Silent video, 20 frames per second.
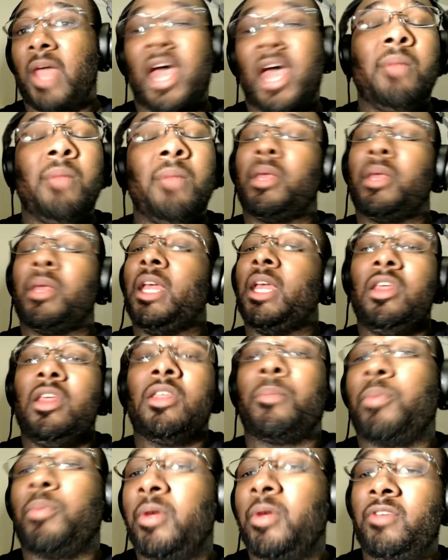I didn't play any of
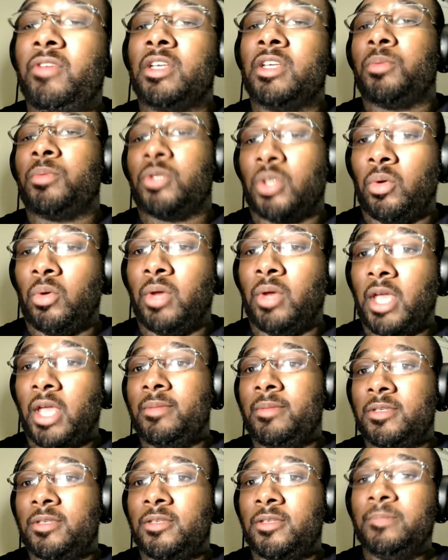the previous Persona
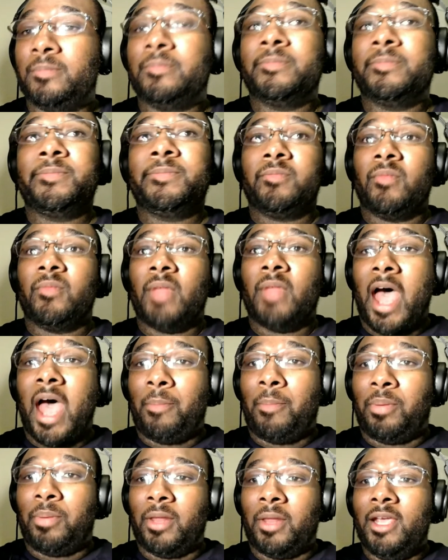games. I
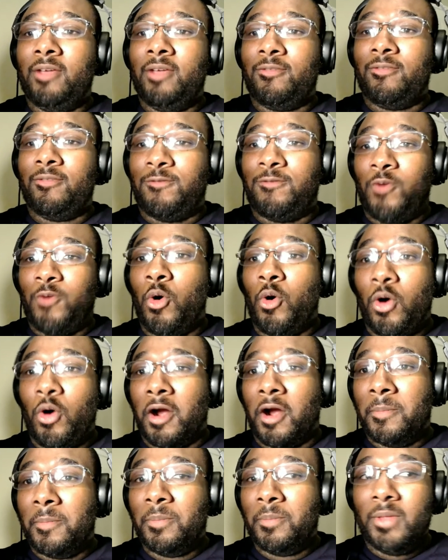played
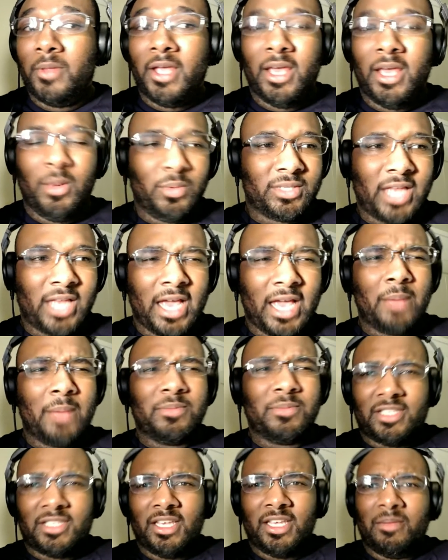4, and it was like I'm
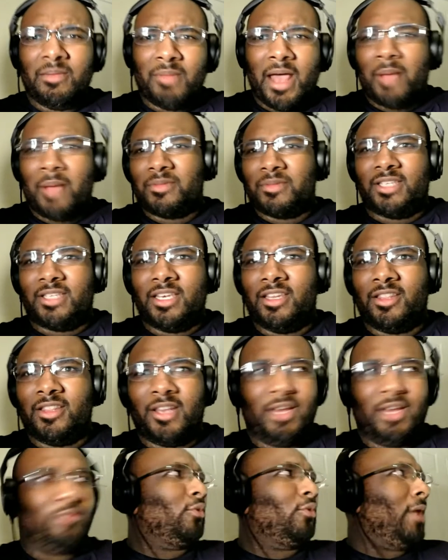sitting in the
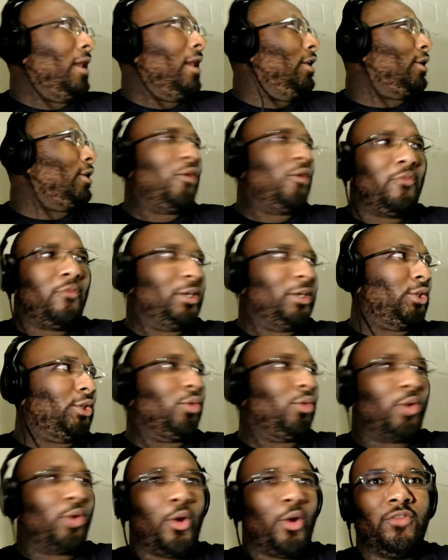living room, I'm looking over my
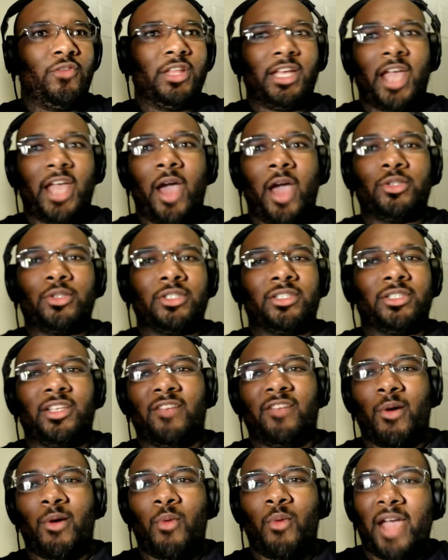shoulder over the couch to see if
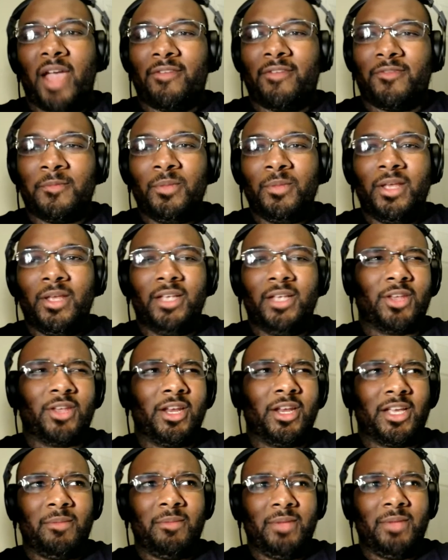my wife is gonna
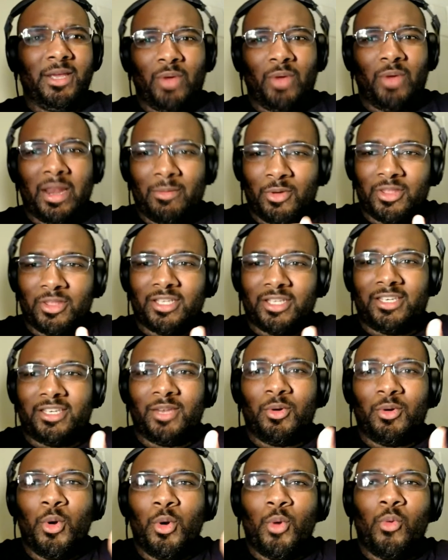come in while I'm on
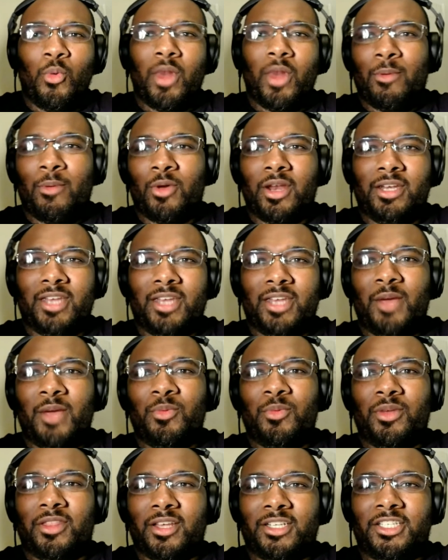a date
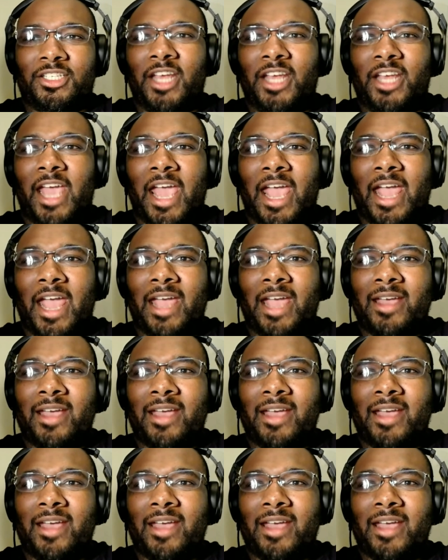with Chie.